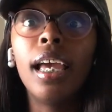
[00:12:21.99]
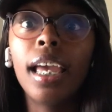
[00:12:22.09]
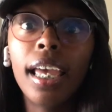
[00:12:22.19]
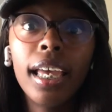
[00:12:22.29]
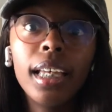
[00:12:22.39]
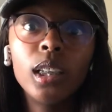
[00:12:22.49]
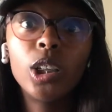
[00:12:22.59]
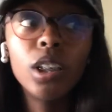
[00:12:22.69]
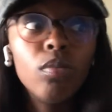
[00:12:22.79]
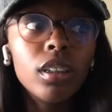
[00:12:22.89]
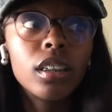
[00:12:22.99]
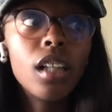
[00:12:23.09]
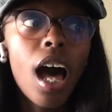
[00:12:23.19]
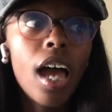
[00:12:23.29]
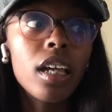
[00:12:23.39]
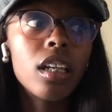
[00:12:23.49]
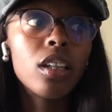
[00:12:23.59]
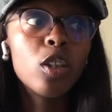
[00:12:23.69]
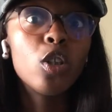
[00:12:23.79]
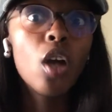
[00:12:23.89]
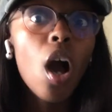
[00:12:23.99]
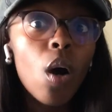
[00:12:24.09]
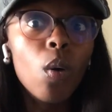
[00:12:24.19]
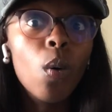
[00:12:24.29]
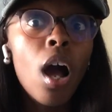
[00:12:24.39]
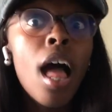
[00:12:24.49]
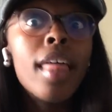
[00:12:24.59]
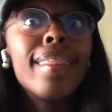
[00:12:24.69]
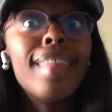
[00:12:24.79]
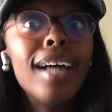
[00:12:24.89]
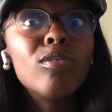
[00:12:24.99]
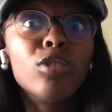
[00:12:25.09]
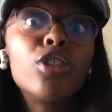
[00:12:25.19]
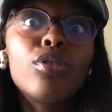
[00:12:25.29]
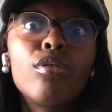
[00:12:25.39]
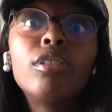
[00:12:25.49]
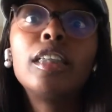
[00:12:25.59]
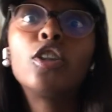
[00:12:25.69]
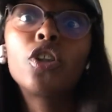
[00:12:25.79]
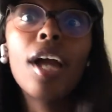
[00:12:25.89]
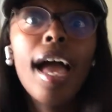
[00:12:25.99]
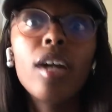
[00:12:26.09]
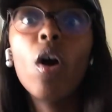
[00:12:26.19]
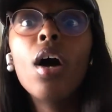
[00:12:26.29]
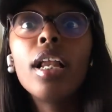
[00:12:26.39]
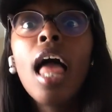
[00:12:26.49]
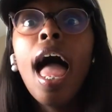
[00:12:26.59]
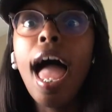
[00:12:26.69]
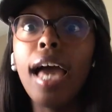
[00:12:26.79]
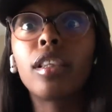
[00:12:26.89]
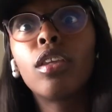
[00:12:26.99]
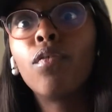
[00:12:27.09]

And she was like, yo, that's what your little sister had on at the